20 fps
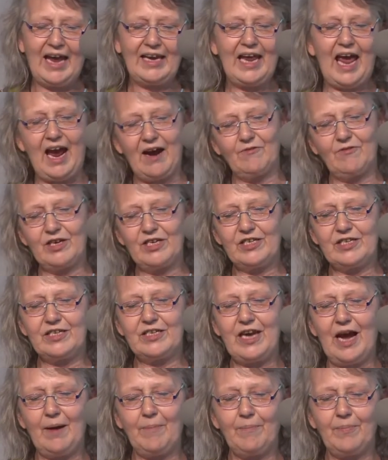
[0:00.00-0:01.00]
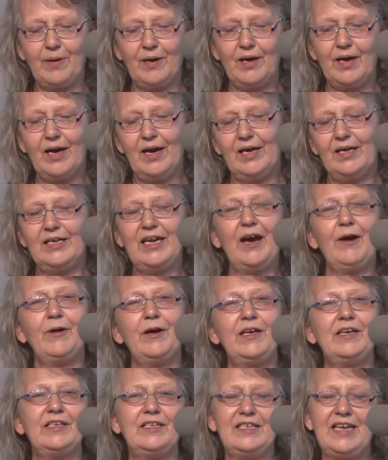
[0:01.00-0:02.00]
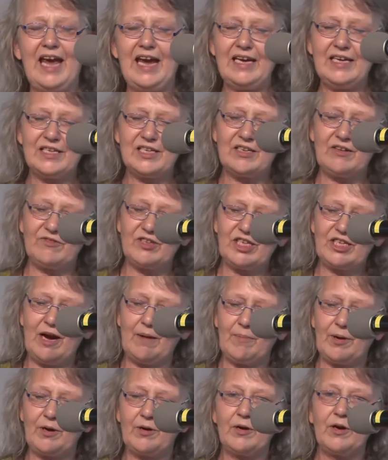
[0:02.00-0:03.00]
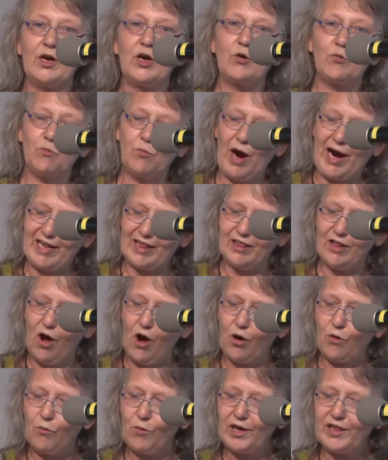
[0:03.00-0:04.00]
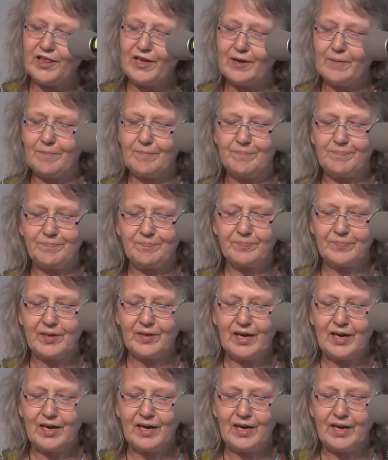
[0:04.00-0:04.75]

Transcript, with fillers: and every step carried a taste of summer right along with him.